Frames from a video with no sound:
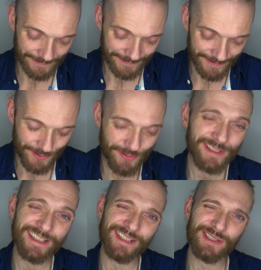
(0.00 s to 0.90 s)
it's
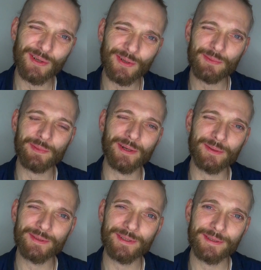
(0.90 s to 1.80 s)
tricky to talk
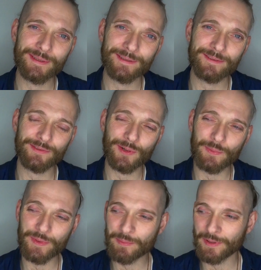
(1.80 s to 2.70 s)
about for
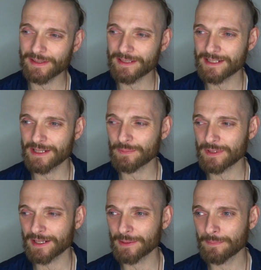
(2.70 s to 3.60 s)
me, but at the same
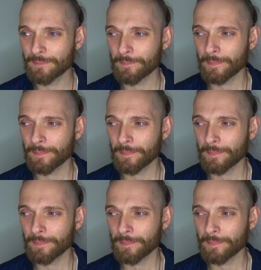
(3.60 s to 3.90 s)
time,